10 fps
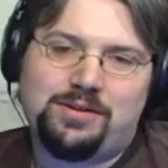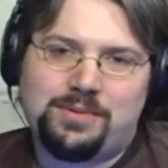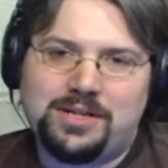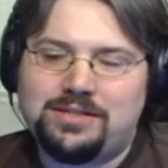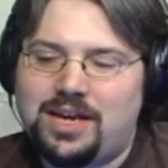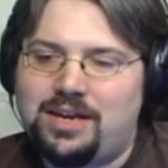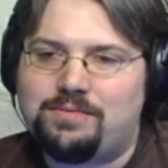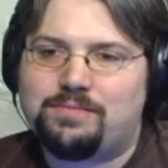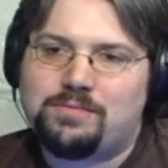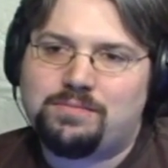But hey,
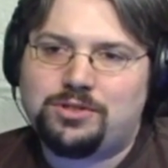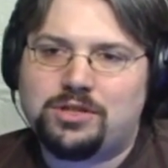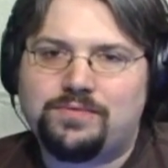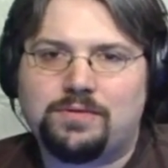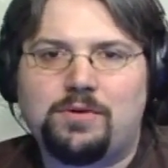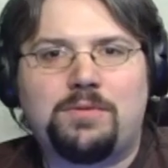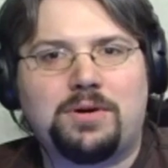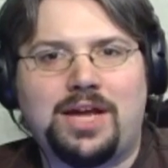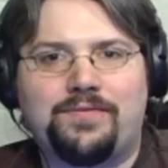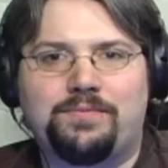shirts for
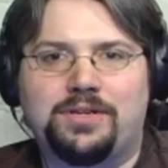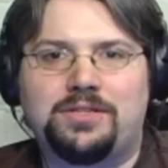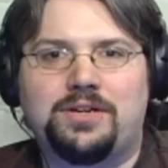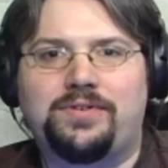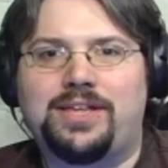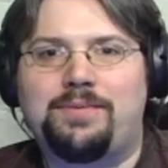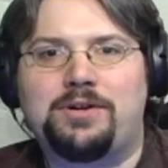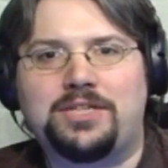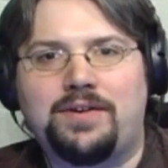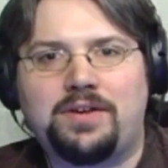Walmart haven't really suffered that
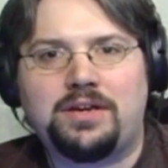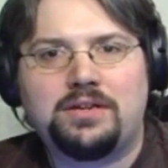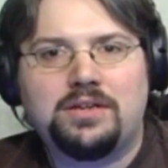much, have they?